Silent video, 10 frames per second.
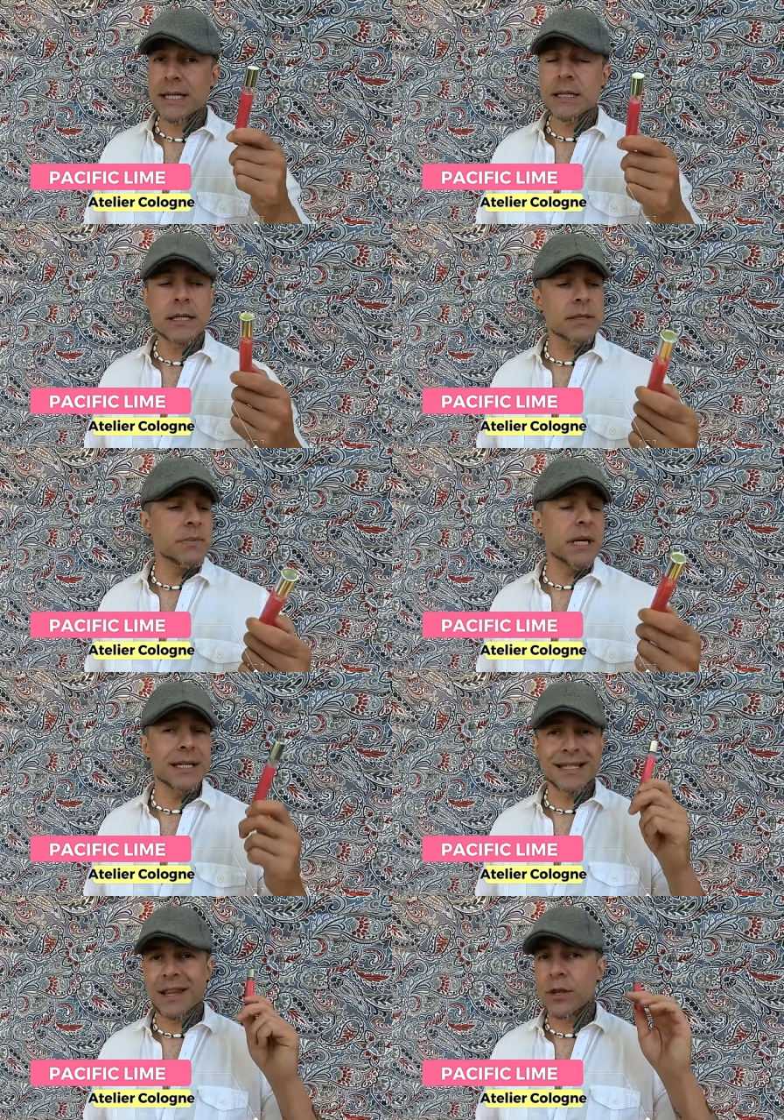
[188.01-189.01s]
in this,
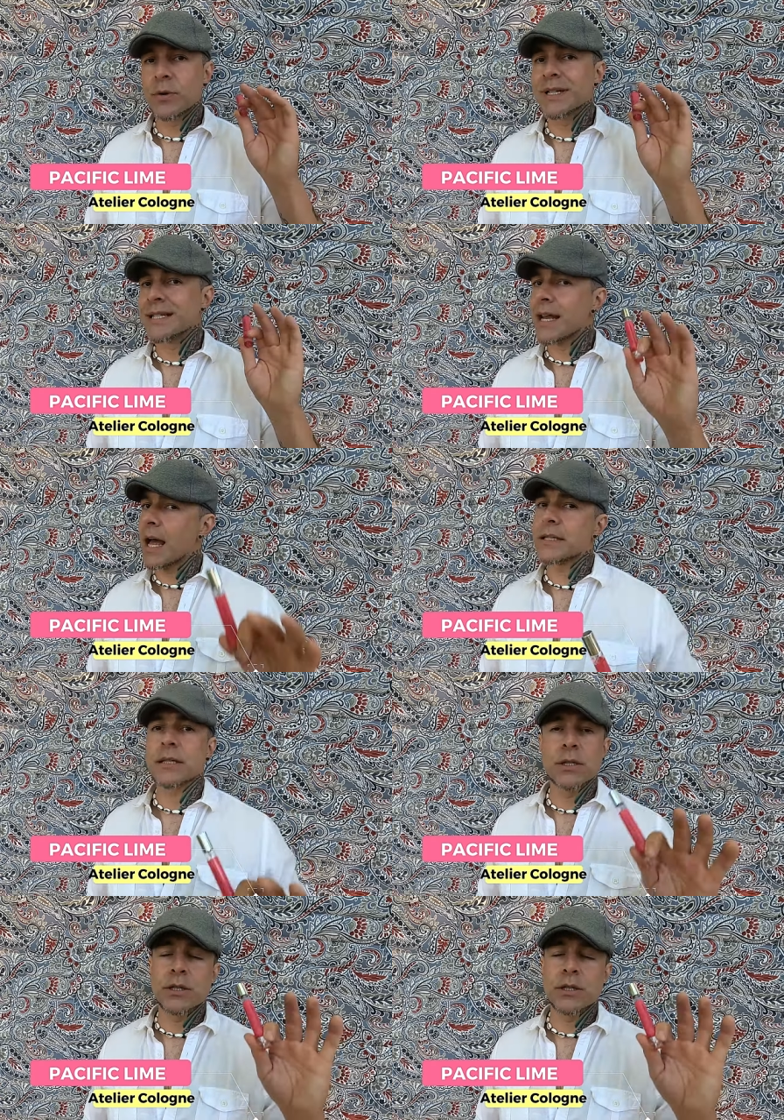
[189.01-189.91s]
because there is not,